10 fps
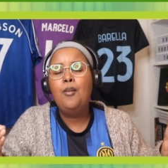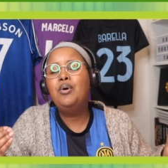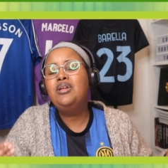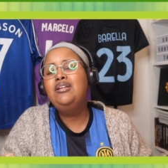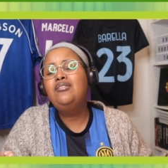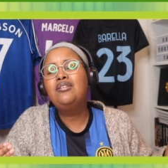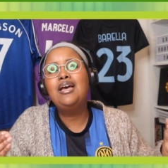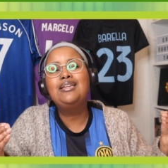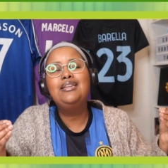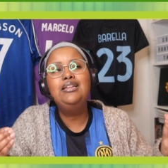but it's
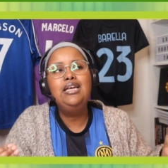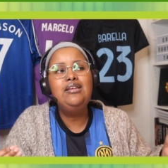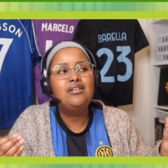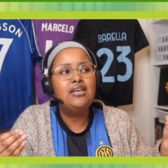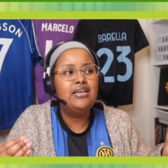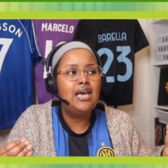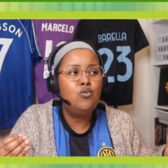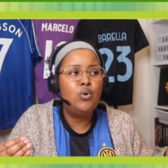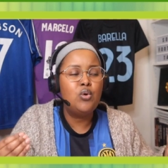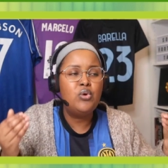at least a game
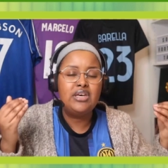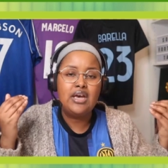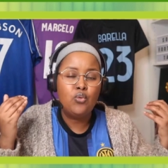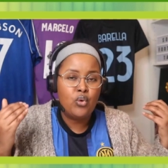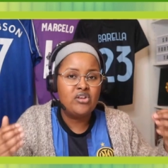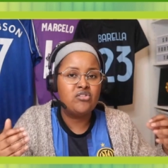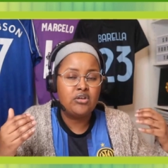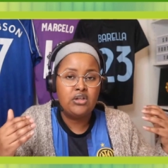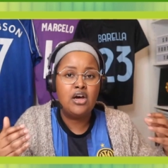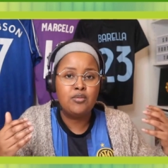where we can rest a
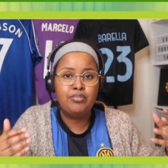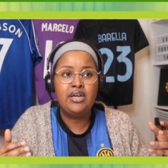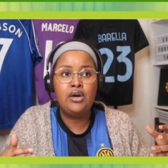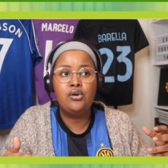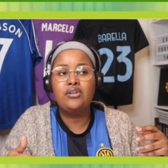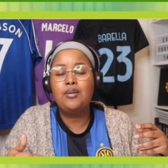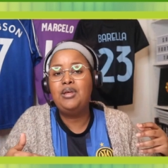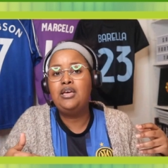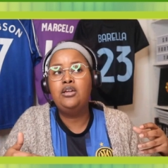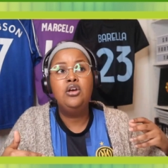lot of players. I
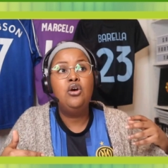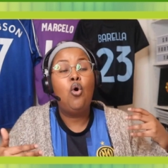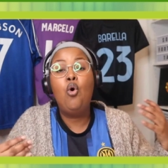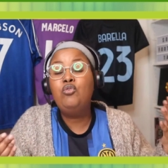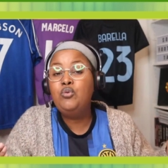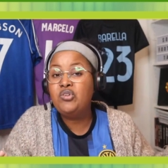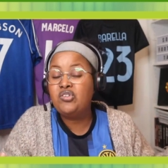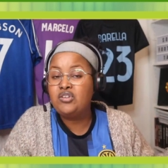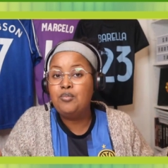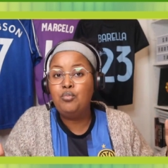mean, hopefully we'll
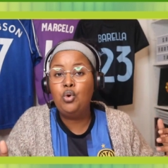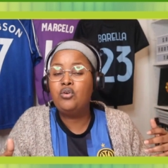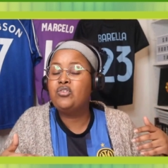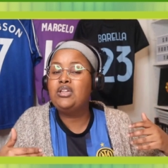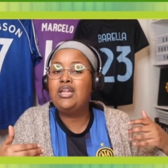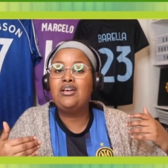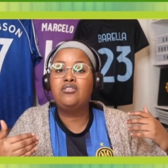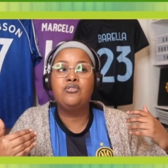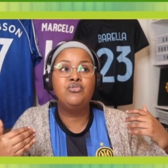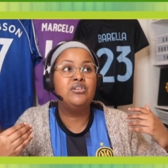see more of the likes
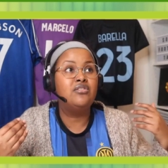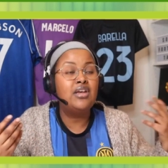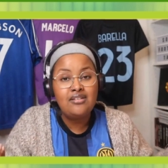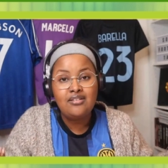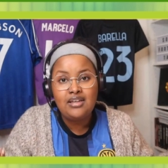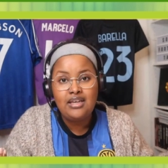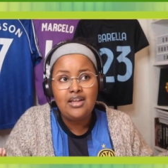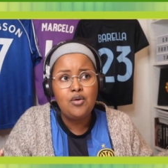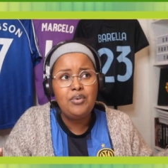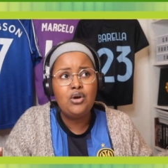of Fratesi. That
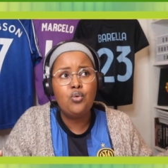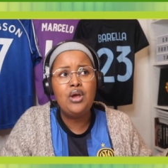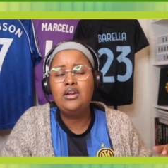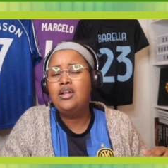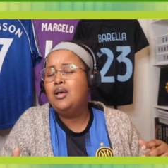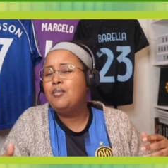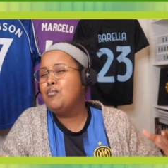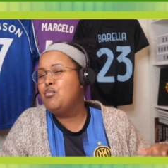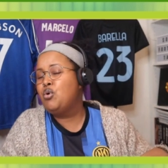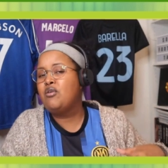would be great. Maybe
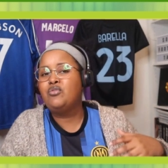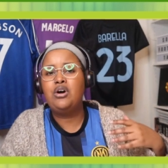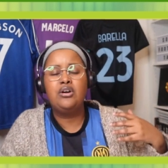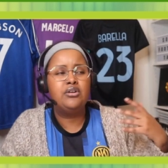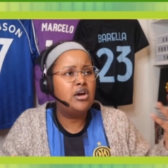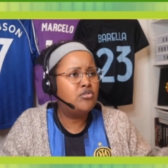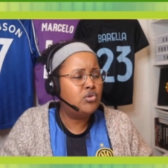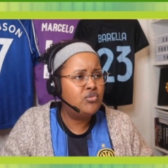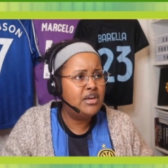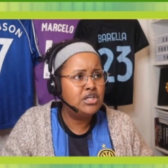more of
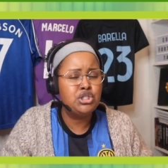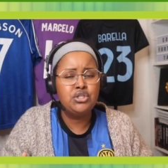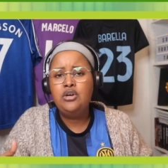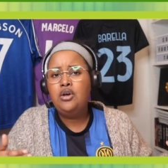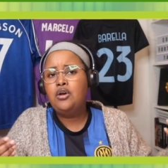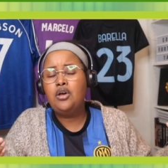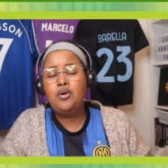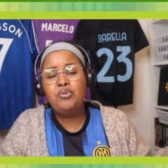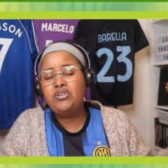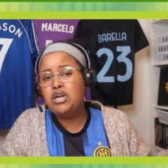Arnautovic, uh,
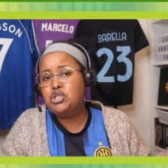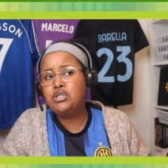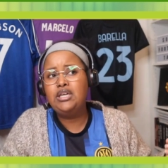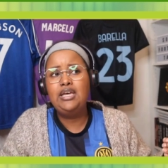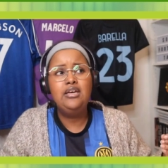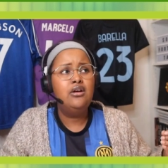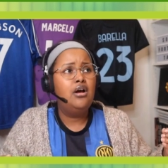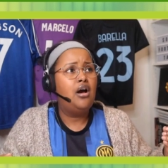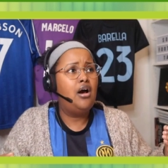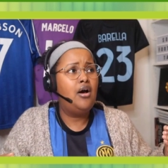potentially.
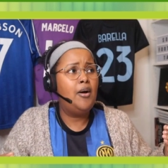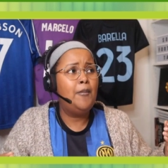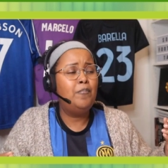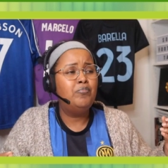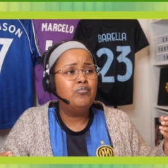Um,